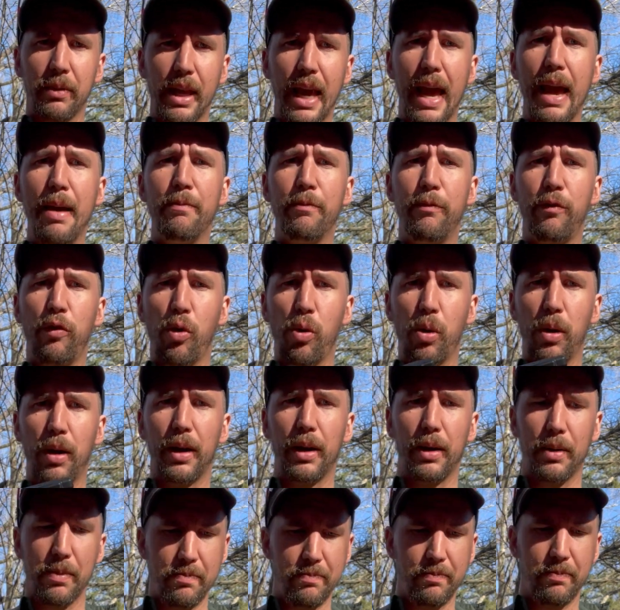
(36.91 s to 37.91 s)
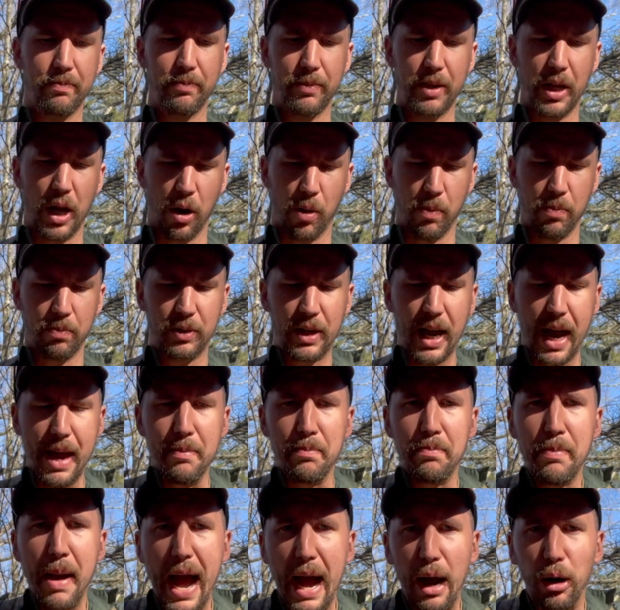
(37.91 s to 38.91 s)
M4
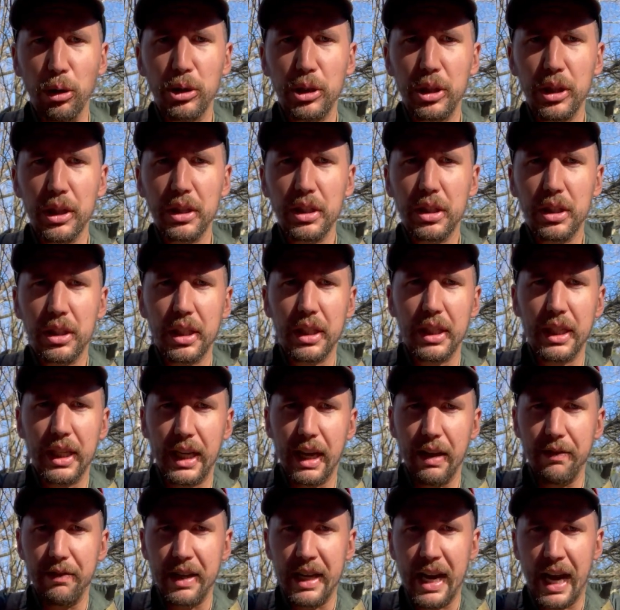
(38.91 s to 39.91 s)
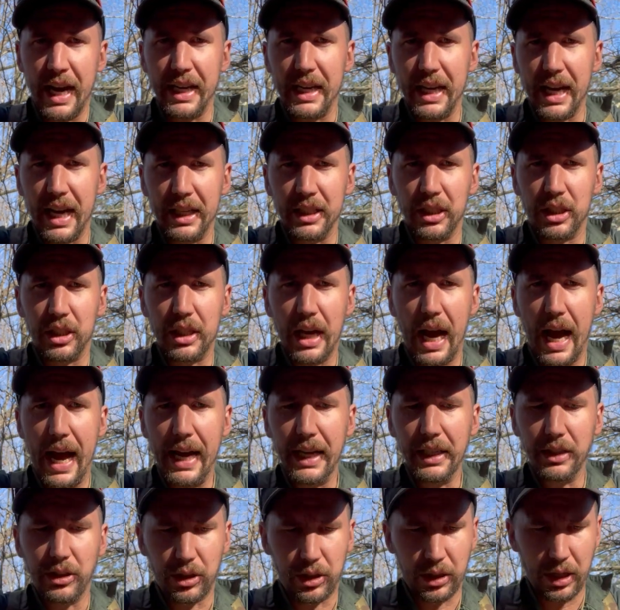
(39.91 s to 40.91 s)
type pouches to give you an idea on
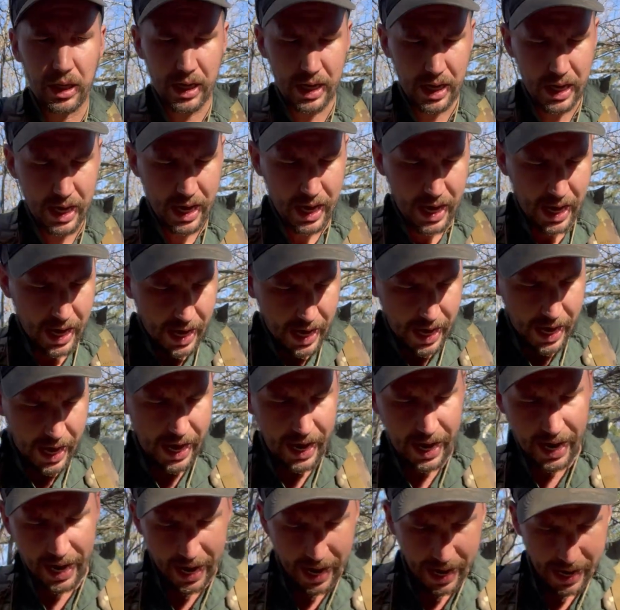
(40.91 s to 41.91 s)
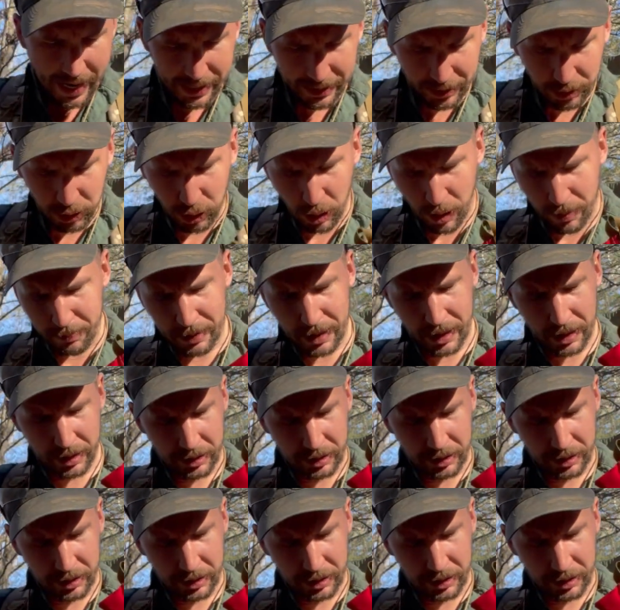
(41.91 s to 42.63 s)
size. And so I'm gonna